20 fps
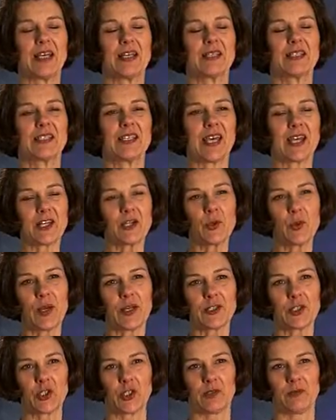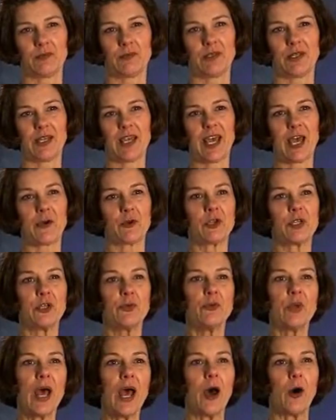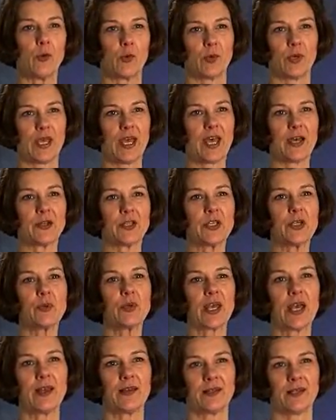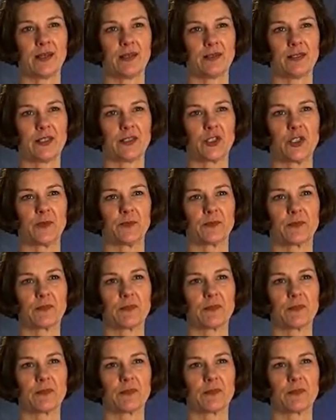Second question, how do you know? How do you get knowledge?